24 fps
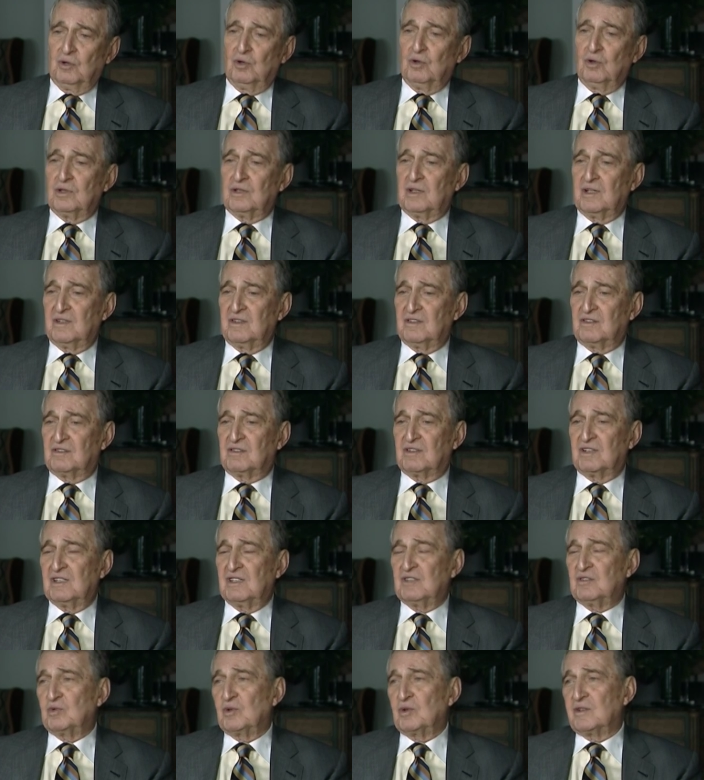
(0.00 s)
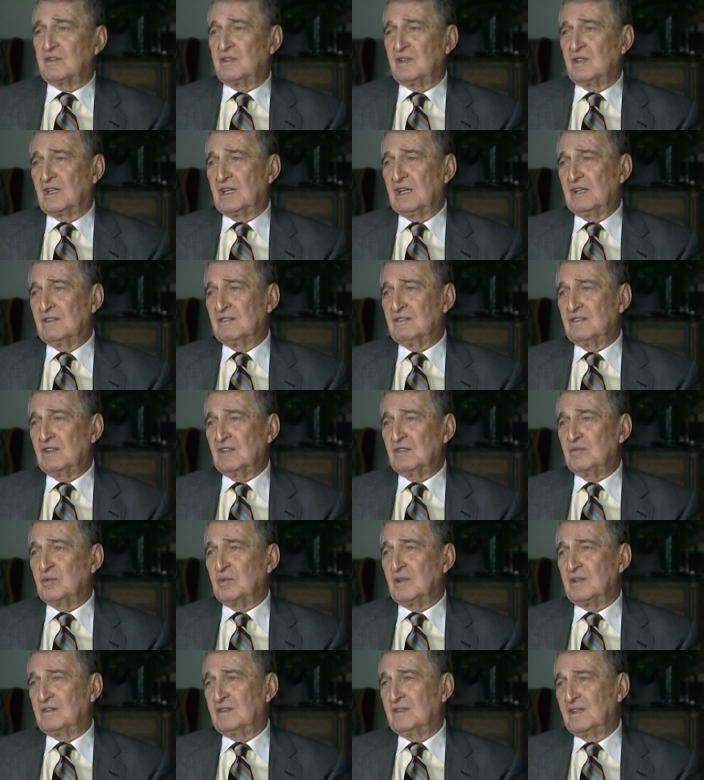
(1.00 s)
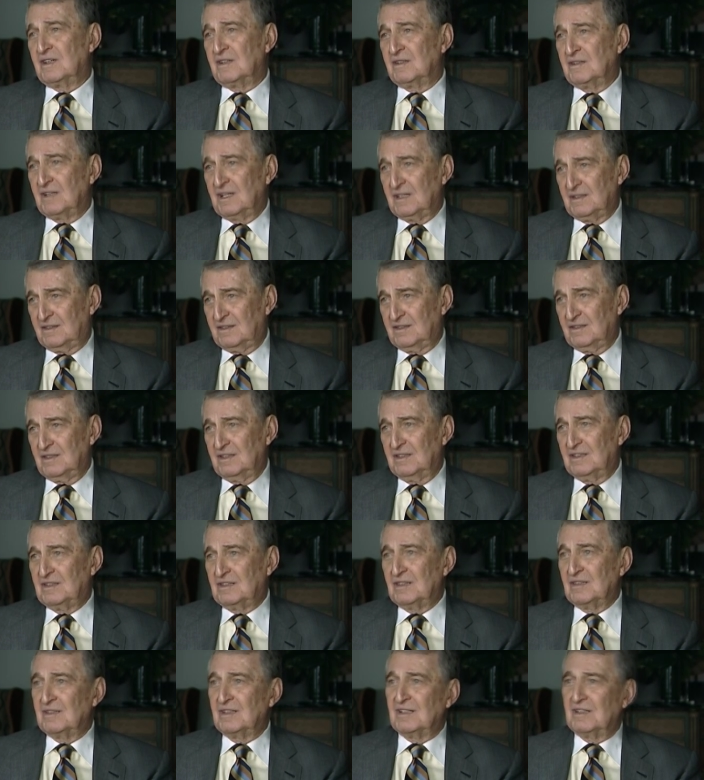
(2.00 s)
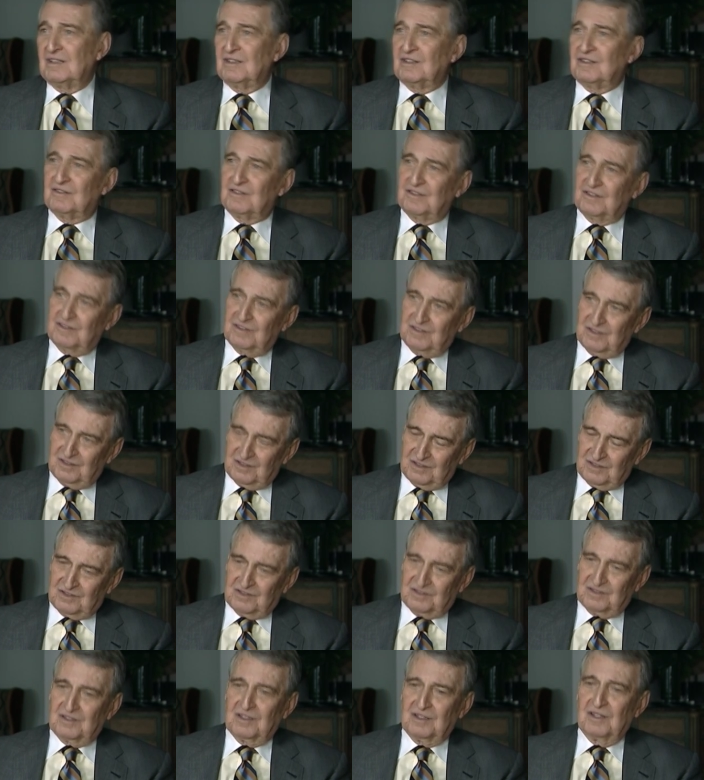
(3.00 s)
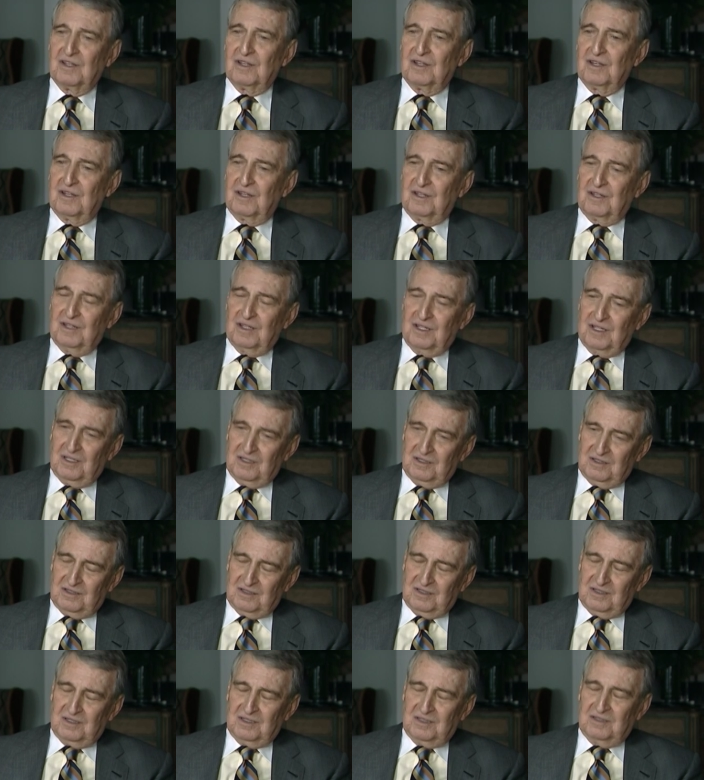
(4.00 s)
the old days, Greece was against us, but they are not. Italy is and